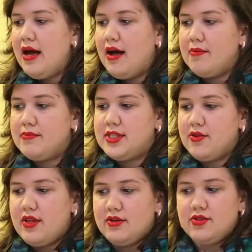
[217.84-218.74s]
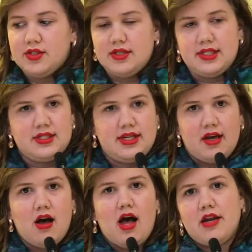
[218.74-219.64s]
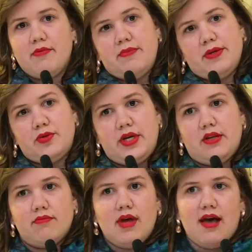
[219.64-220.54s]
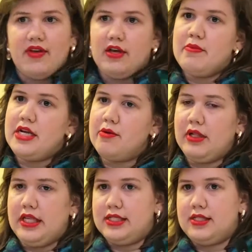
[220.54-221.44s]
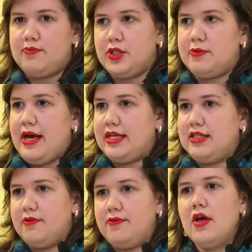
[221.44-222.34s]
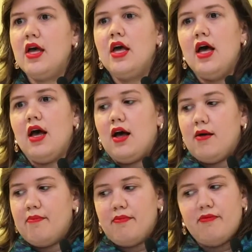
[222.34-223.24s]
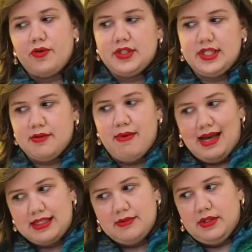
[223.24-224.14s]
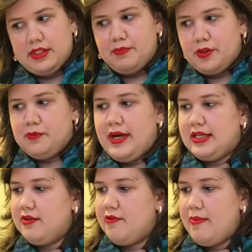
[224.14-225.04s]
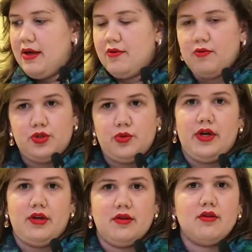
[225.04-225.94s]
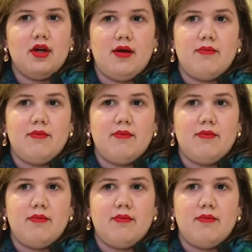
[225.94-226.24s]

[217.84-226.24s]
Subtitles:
So there's this dichotomy between having a minimalist perspective versus a maximalist perspective about doing